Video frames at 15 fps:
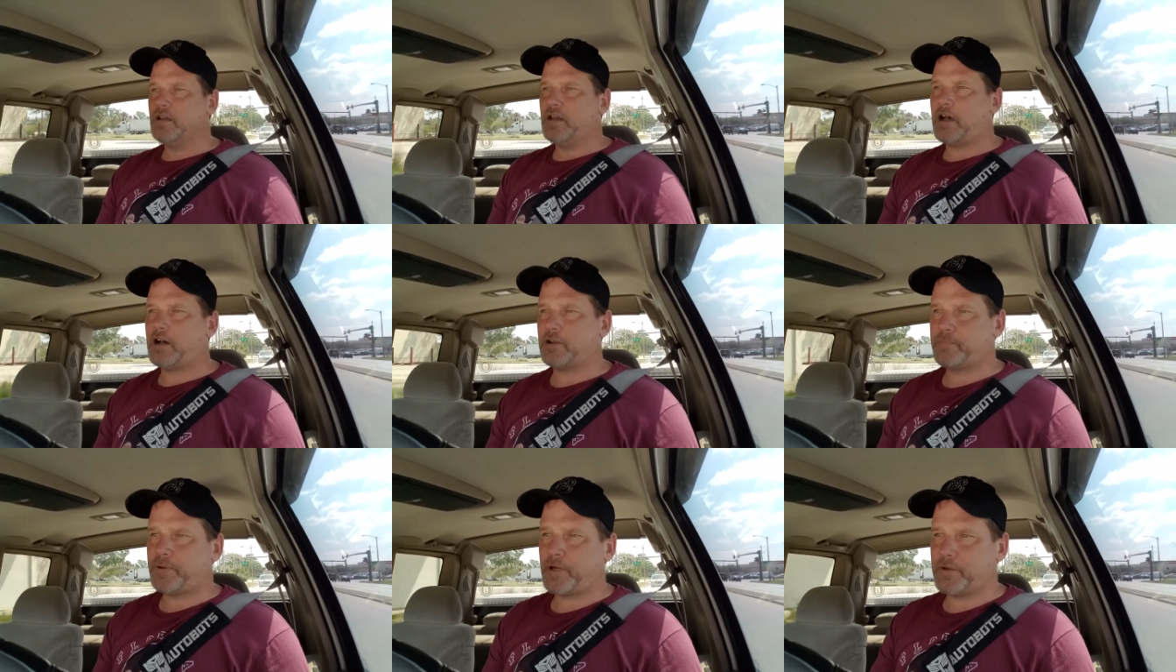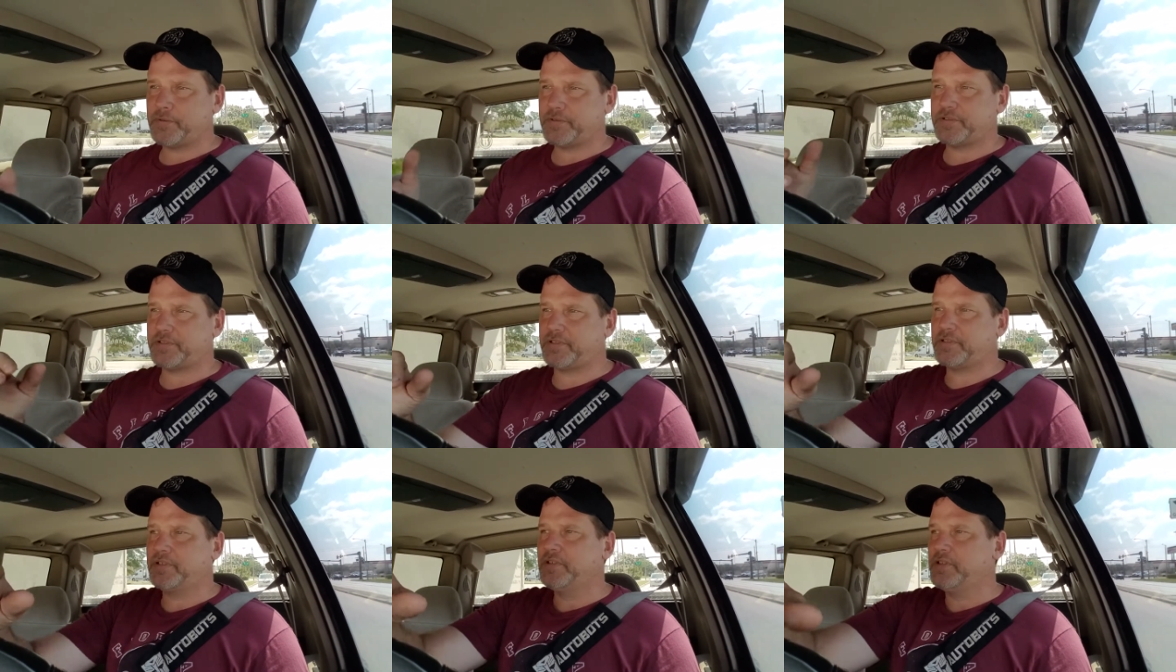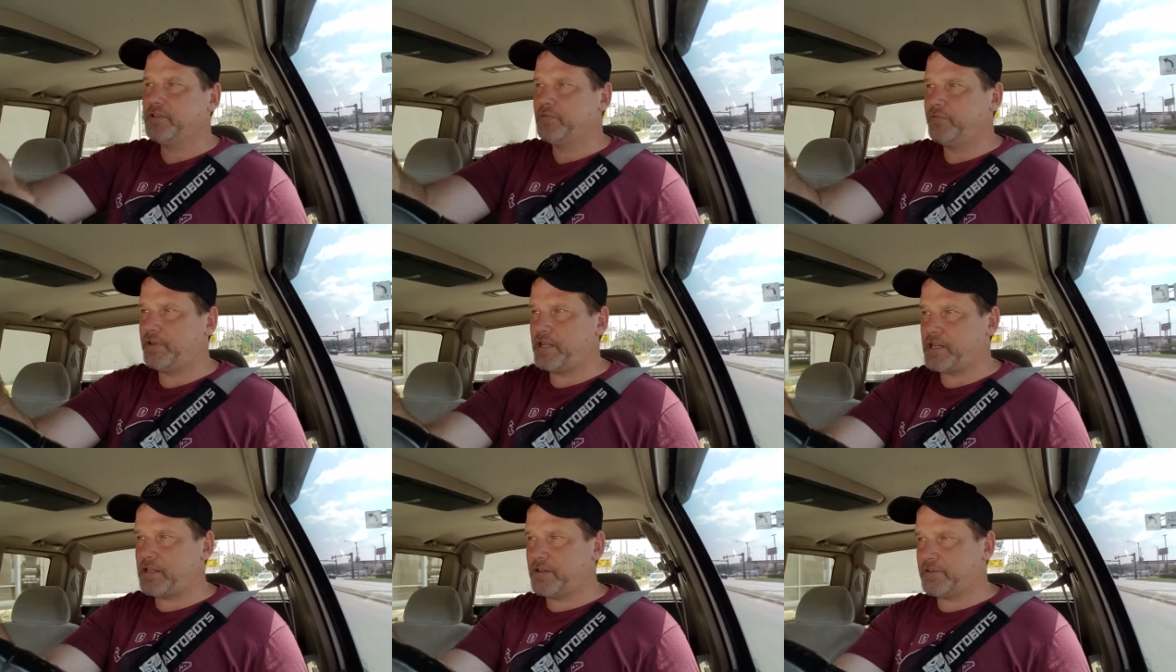I would post
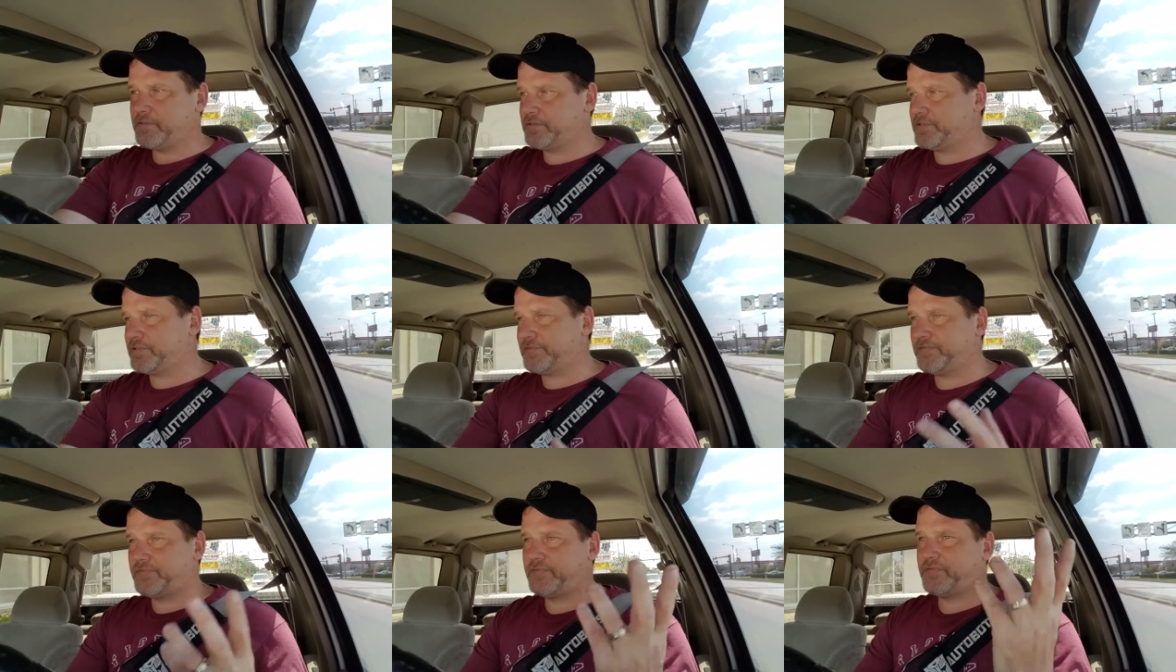videos of,